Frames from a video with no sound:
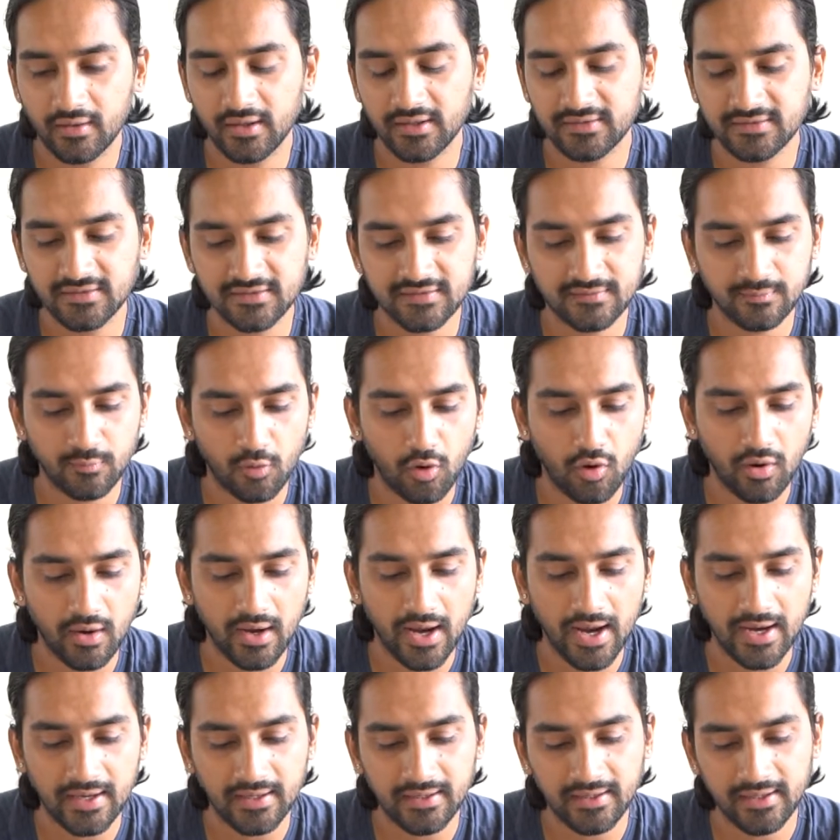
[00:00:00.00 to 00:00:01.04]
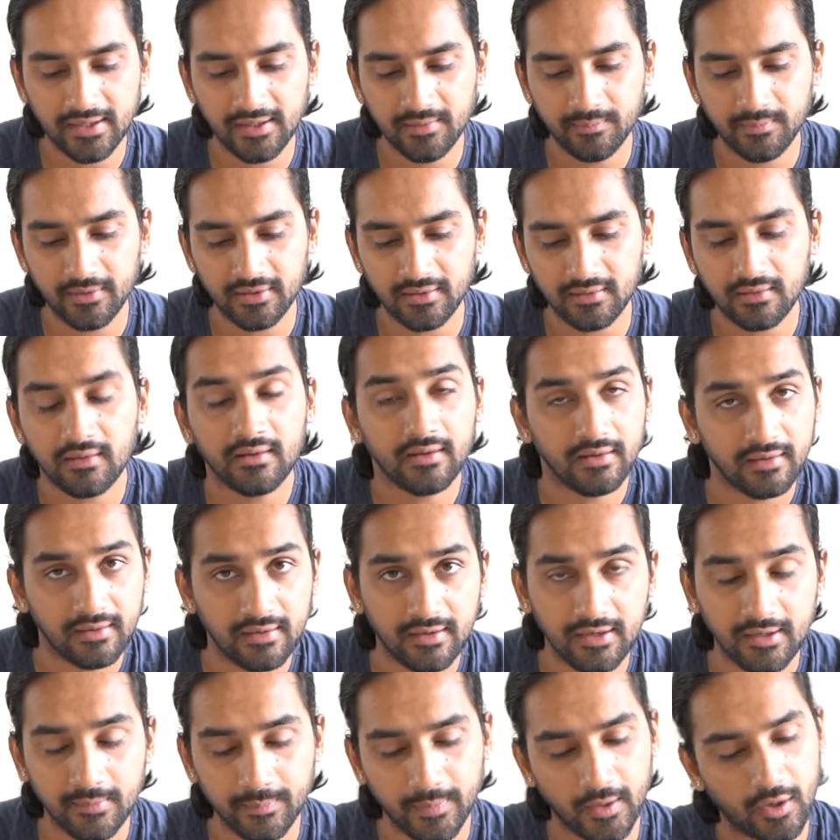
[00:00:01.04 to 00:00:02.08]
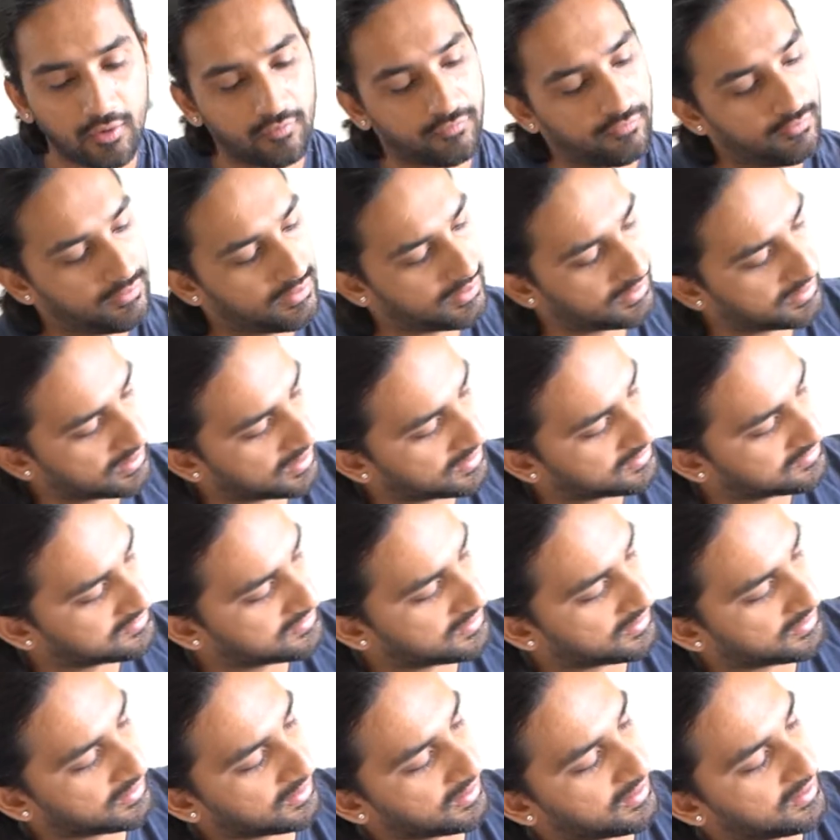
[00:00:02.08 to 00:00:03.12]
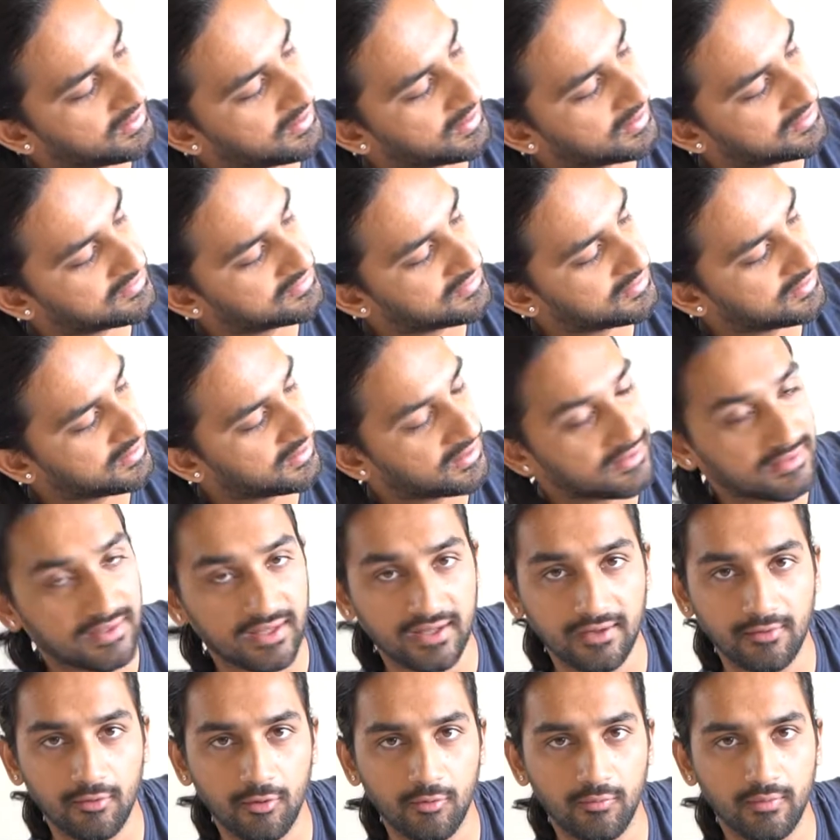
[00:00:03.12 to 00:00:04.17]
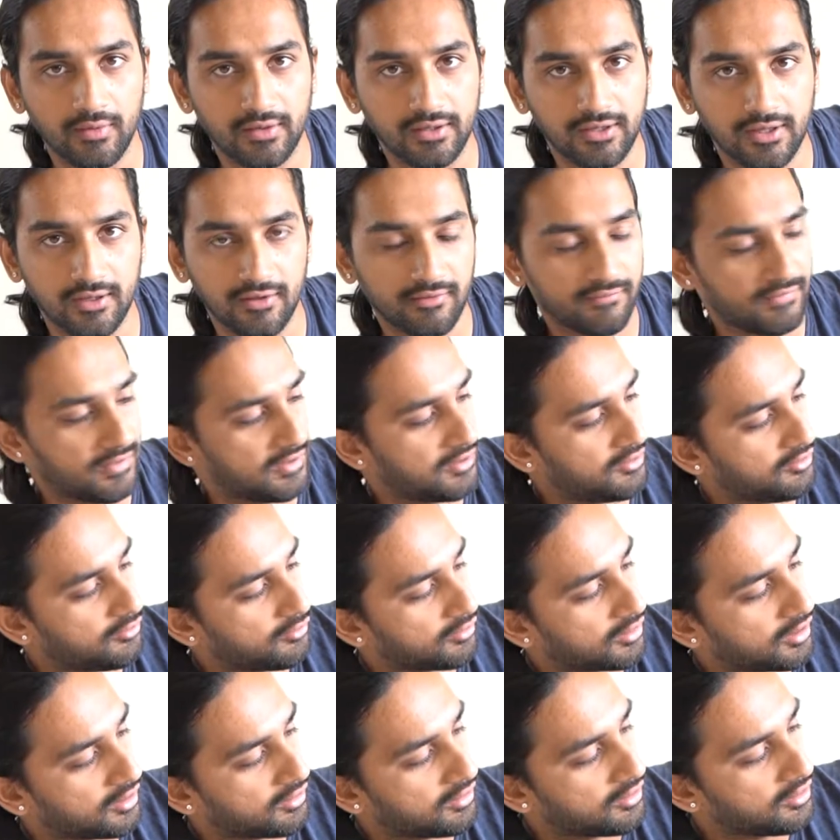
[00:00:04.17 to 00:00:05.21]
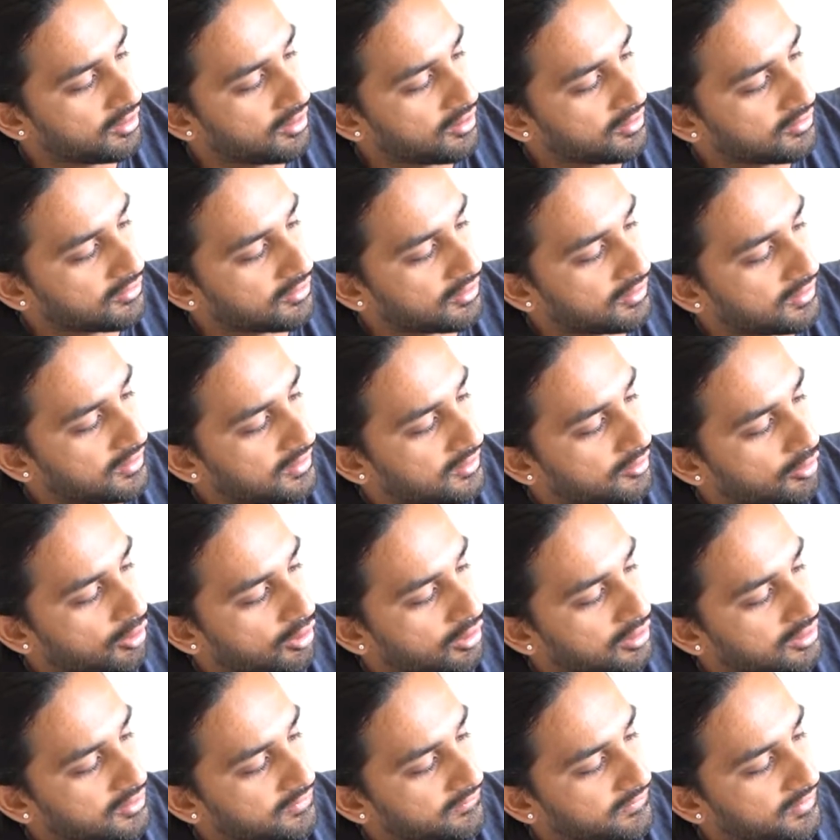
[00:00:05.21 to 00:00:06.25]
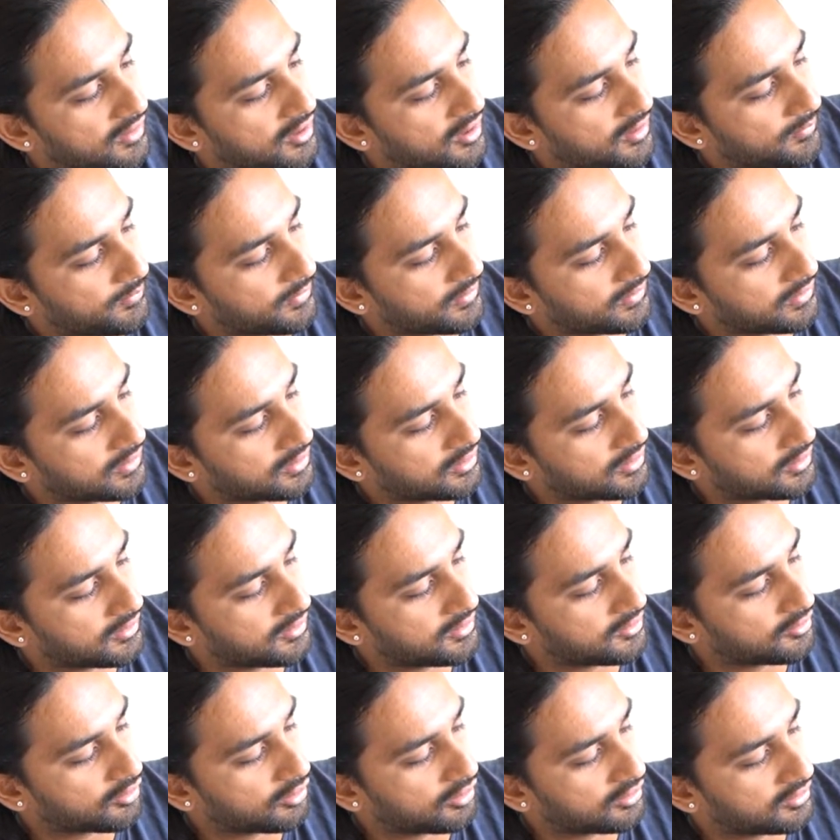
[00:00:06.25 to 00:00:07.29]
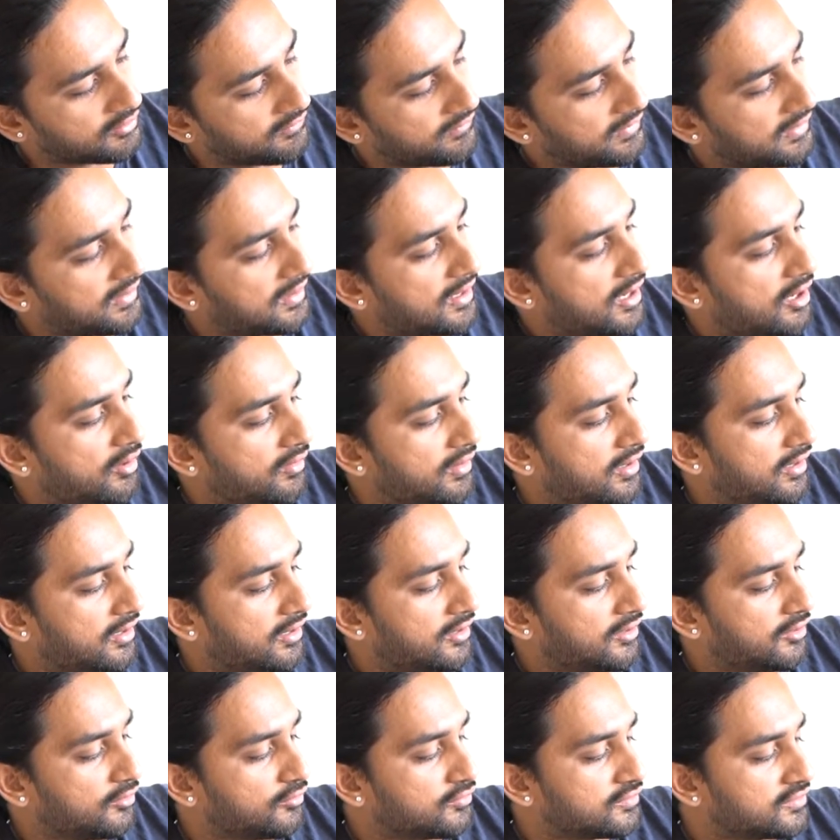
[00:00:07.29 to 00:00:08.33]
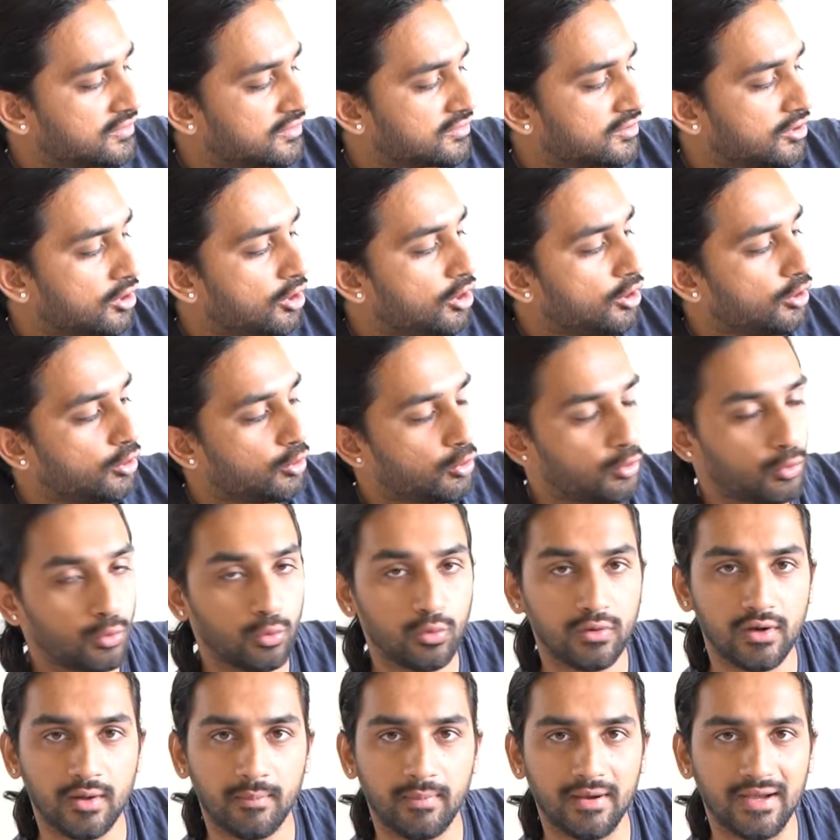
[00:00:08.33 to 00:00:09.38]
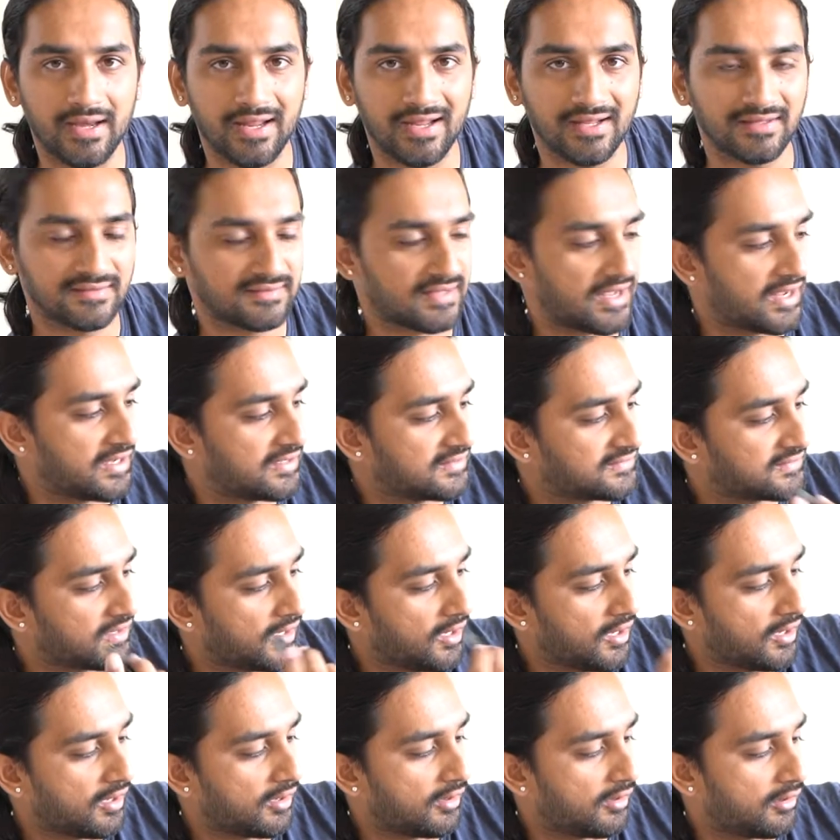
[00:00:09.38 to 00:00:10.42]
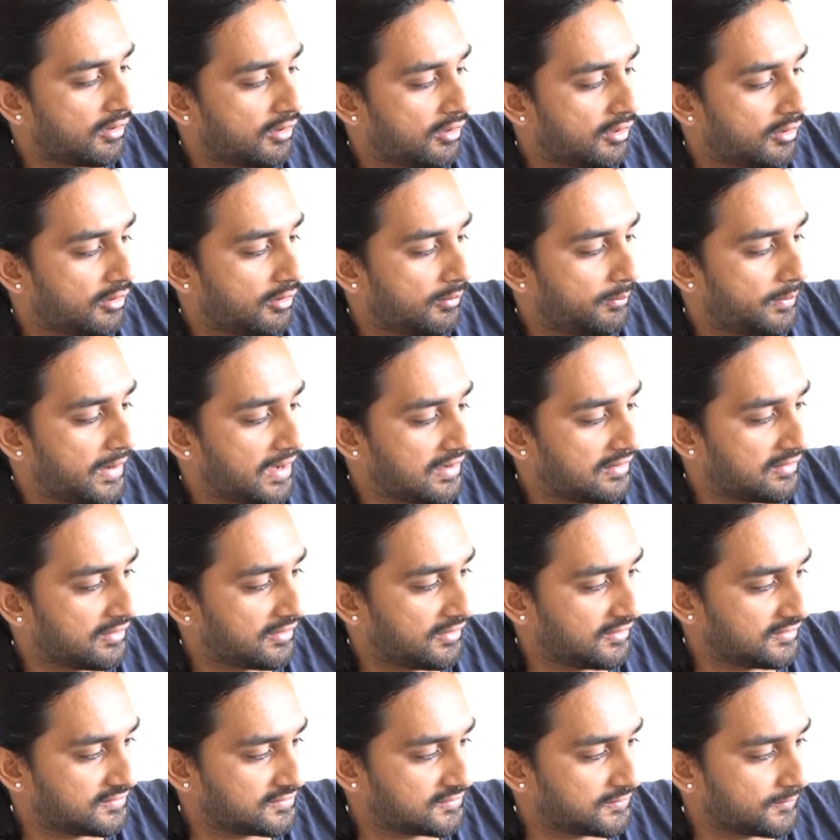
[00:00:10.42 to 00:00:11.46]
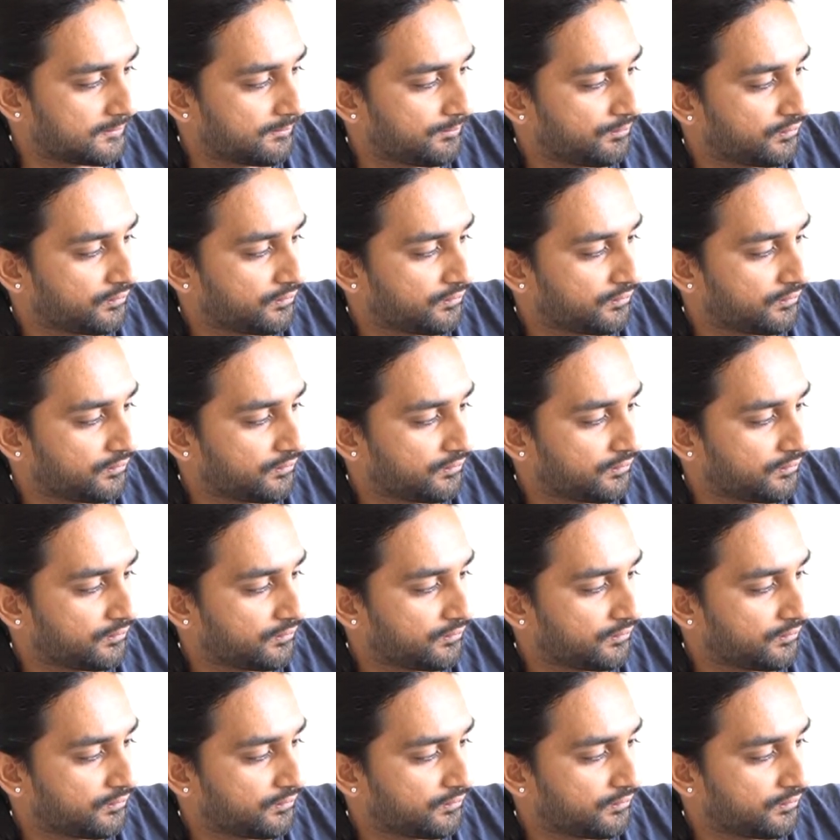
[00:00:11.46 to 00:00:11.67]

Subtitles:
It's a small LED but really powerful. It has that intensity thing over here wherein you can turn it all the way up or turn it all the way down, and it uses two AA size batteries.